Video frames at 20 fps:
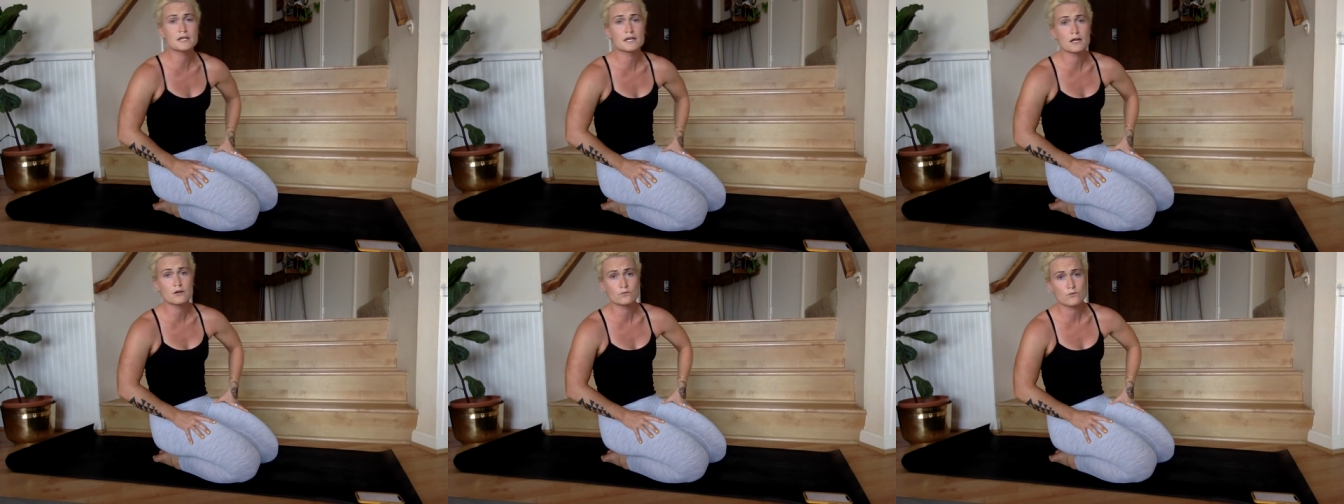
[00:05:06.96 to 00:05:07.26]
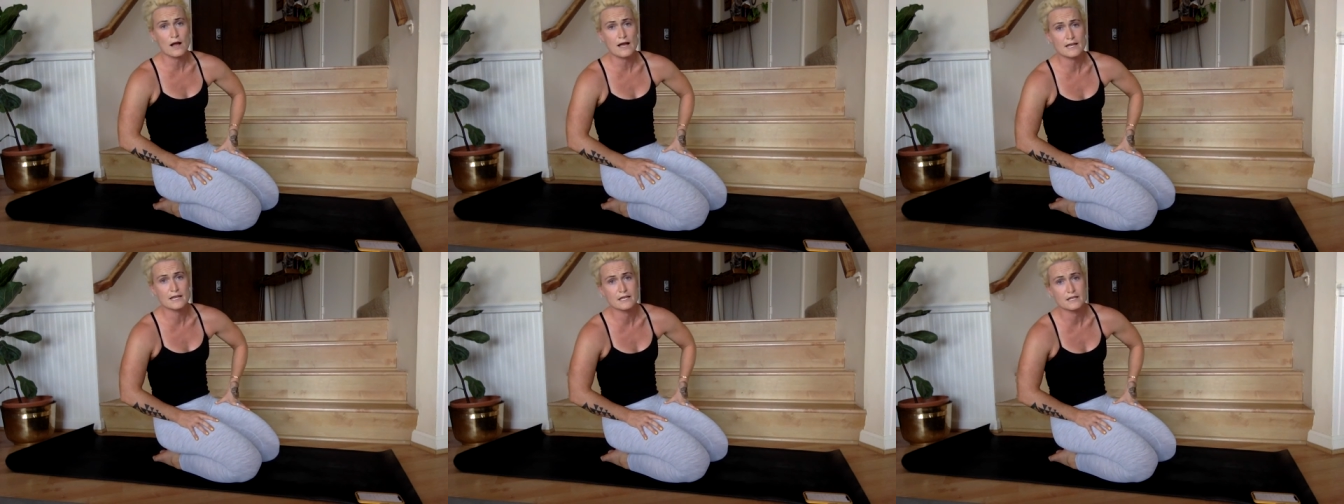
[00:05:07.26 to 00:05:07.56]

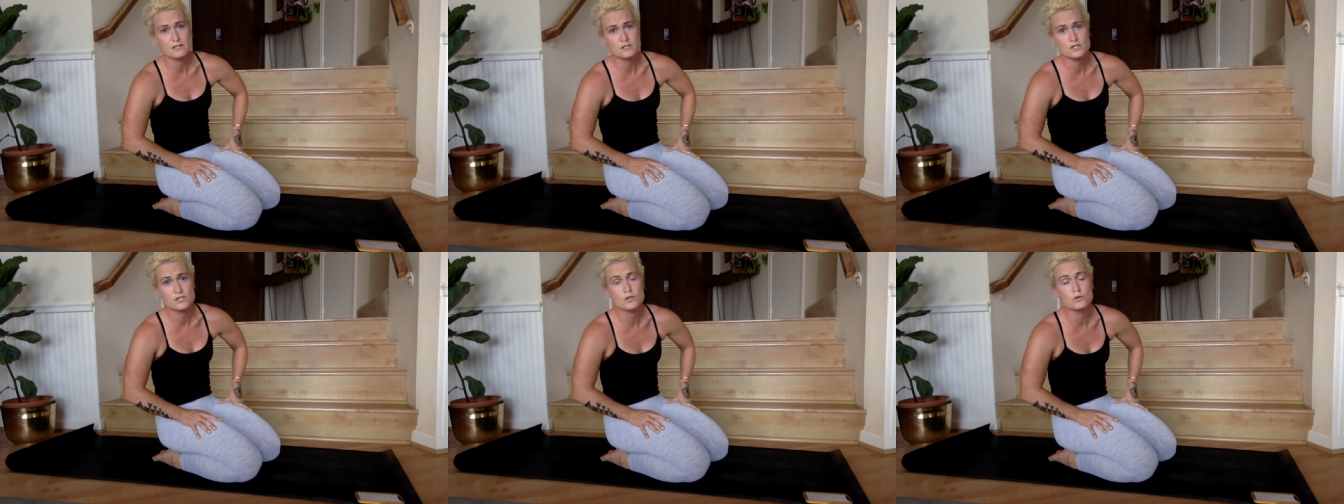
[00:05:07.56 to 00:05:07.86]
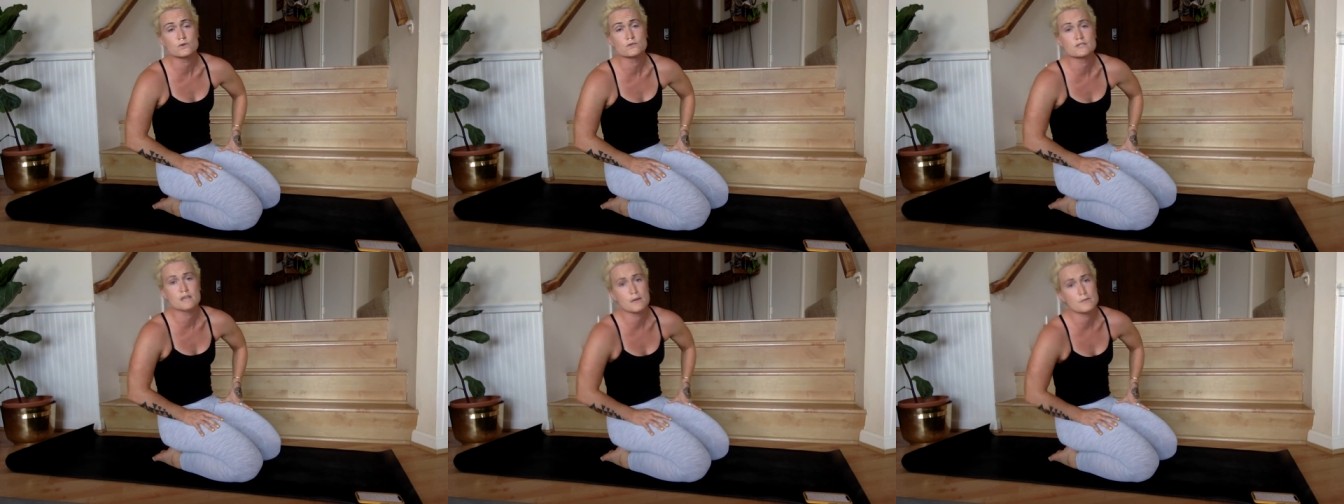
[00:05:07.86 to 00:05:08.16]
gonna get right
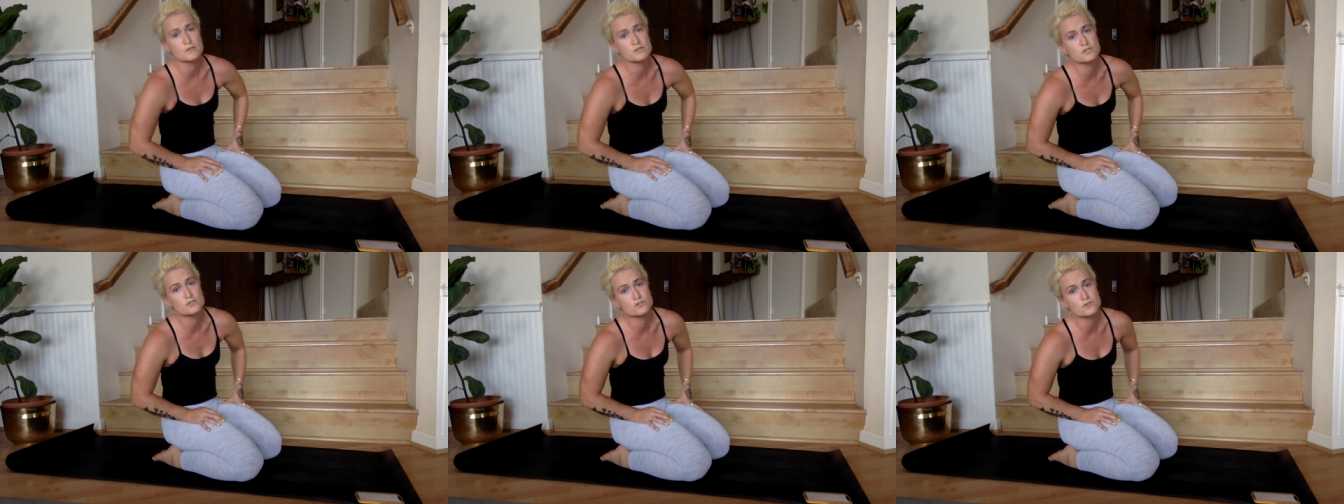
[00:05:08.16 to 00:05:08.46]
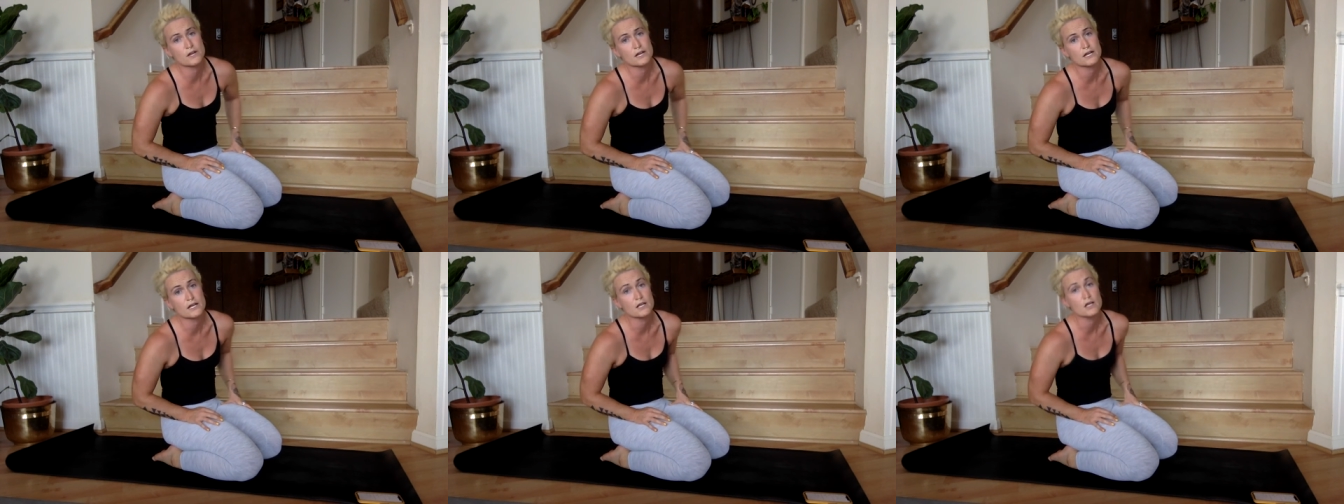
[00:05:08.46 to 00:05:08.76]
into
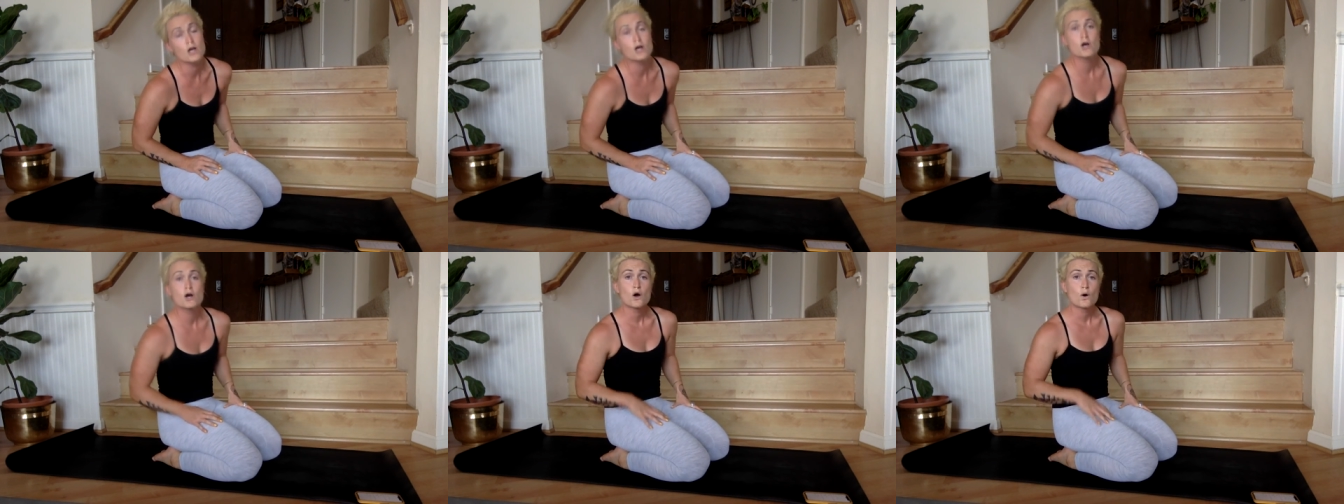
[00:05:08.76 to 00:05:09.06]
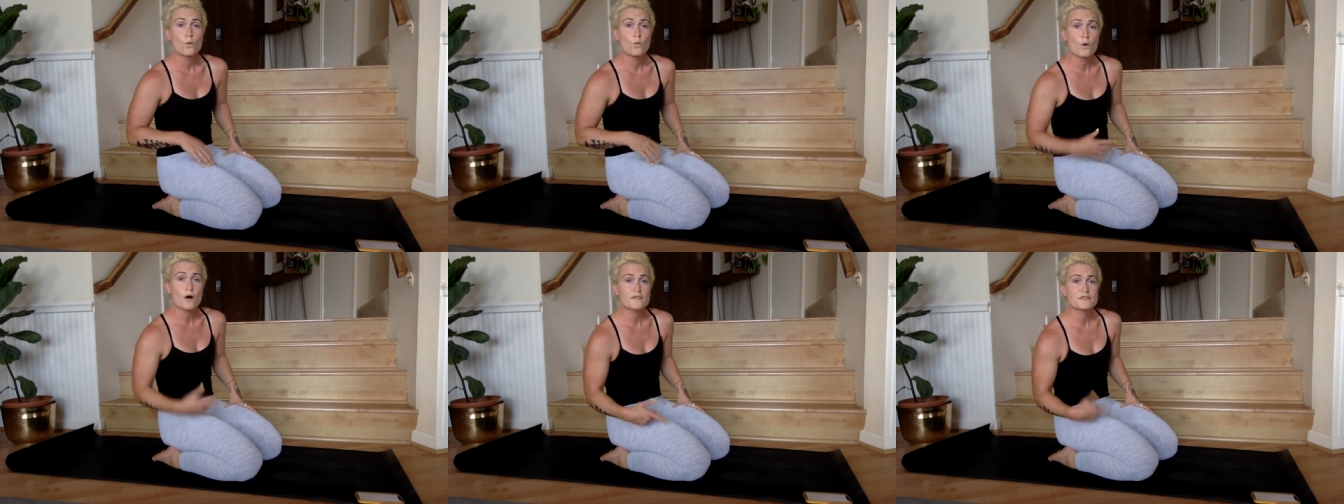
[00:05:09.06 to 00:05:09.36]

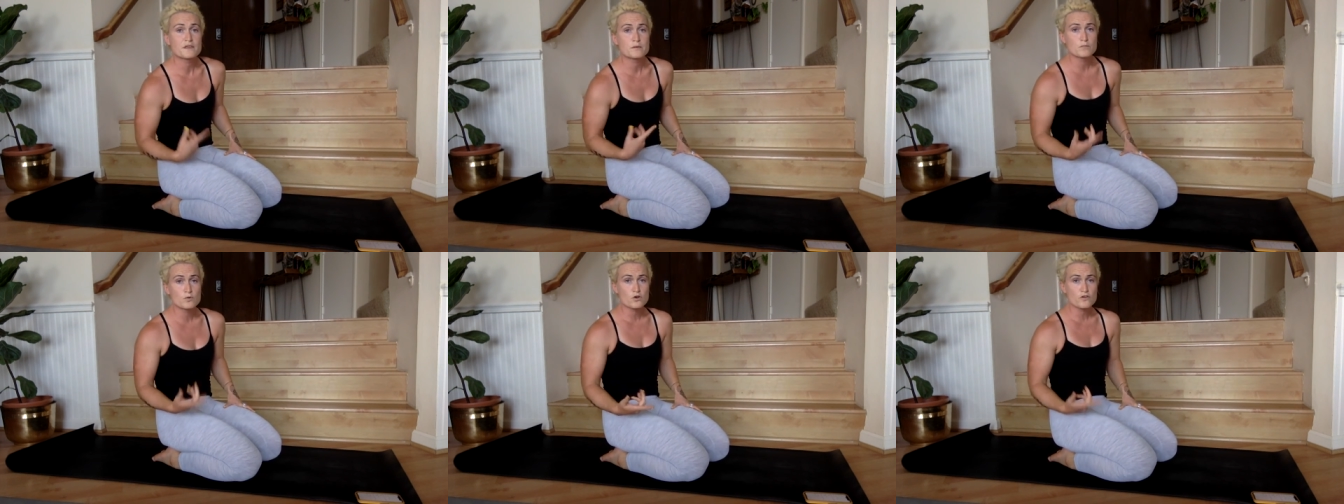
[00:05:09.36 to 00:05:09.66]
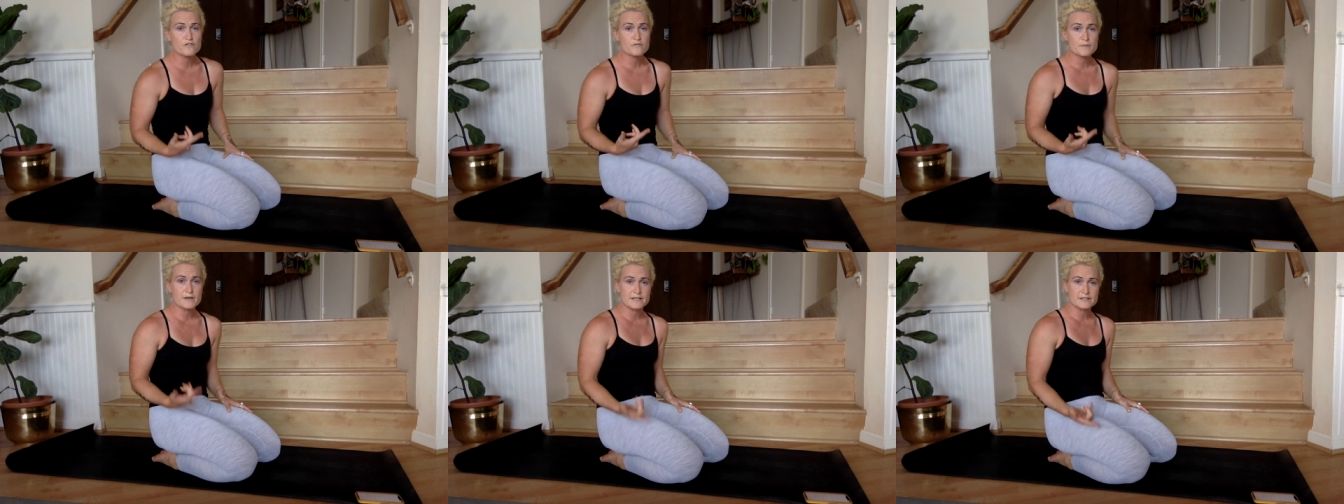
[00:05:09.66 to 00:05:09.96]
demonstrating
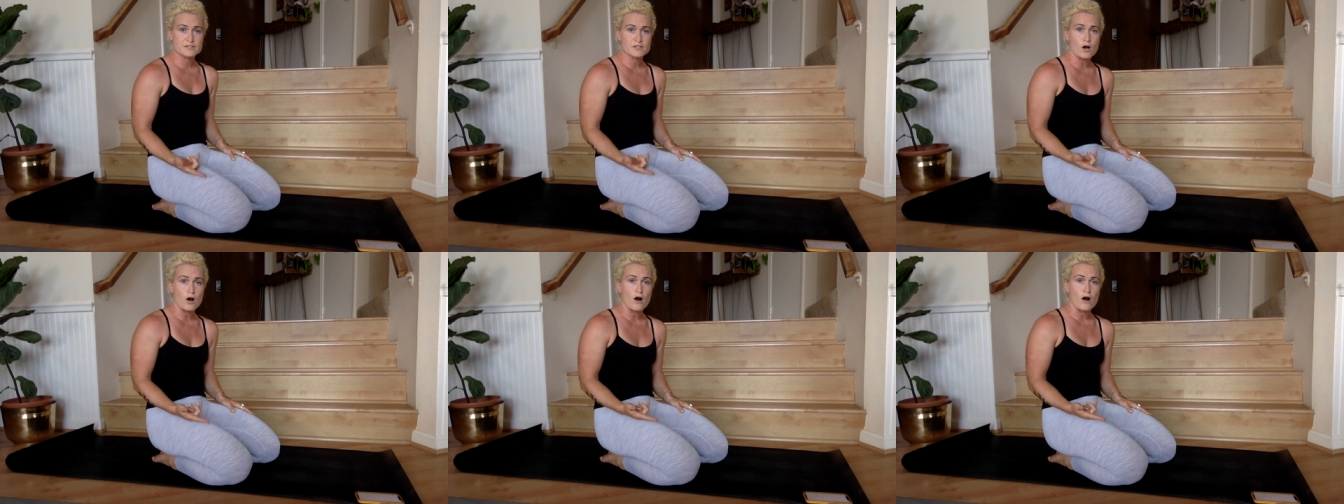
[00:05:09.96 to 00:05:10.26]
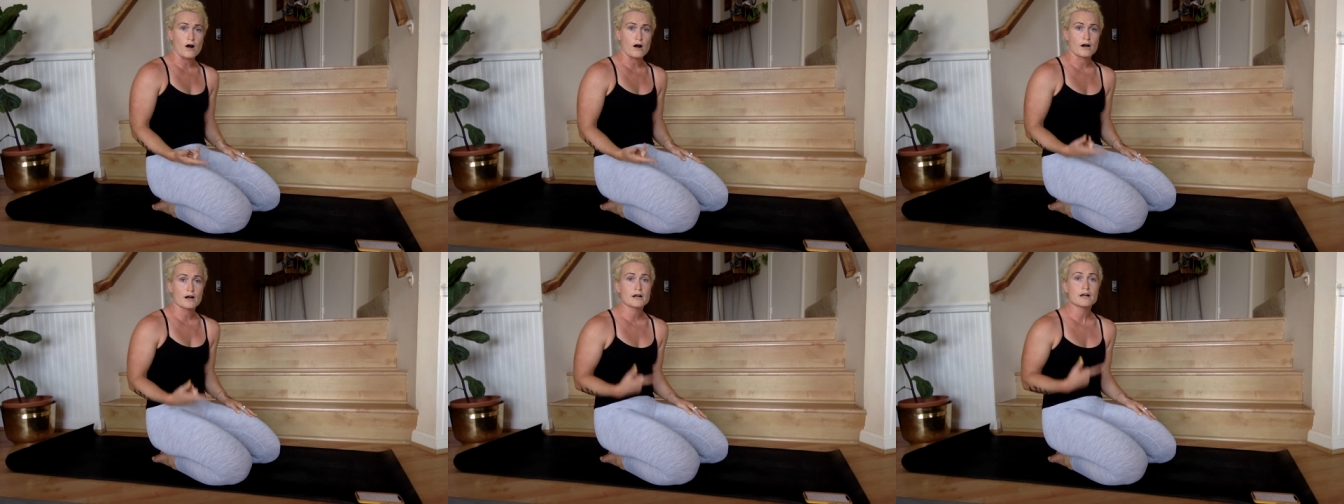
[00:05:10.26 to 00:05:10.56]
what the
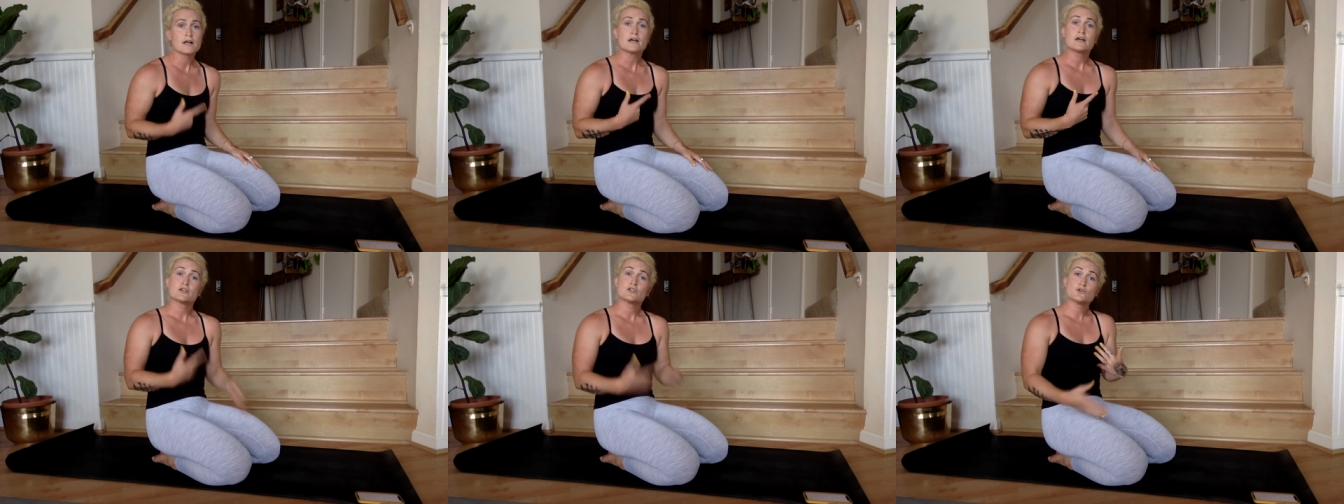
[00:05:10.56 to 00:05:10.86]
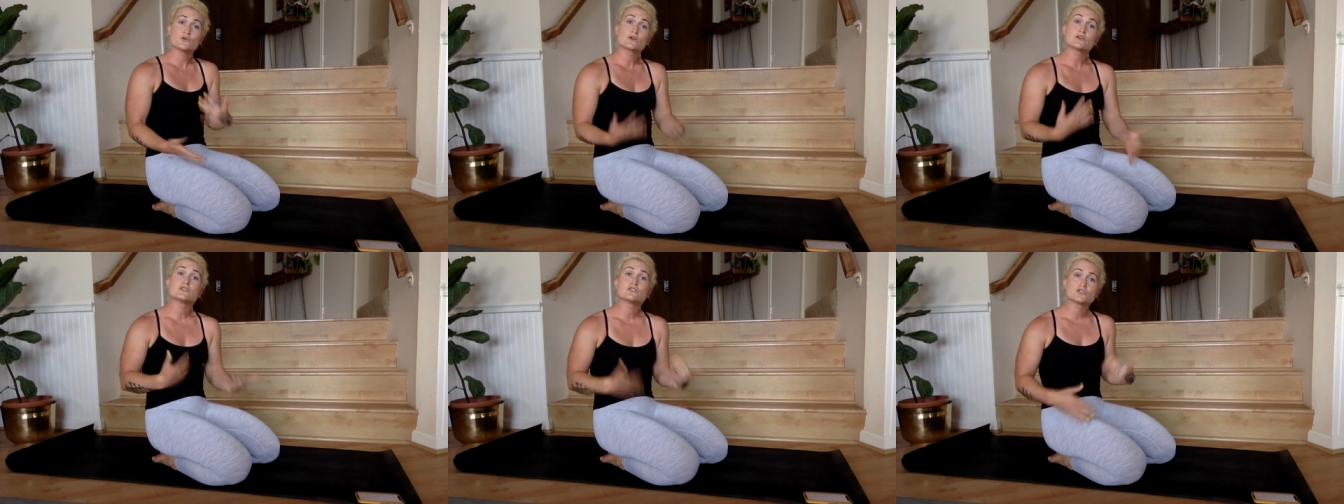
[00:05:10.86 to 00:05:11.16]
movements
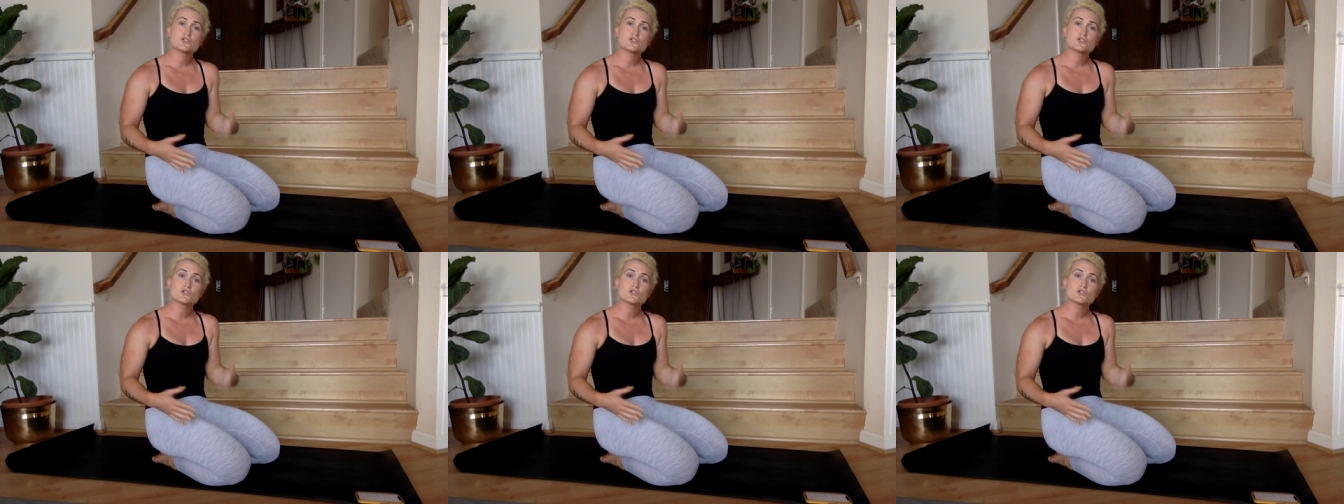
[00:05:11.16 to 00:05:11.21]
are.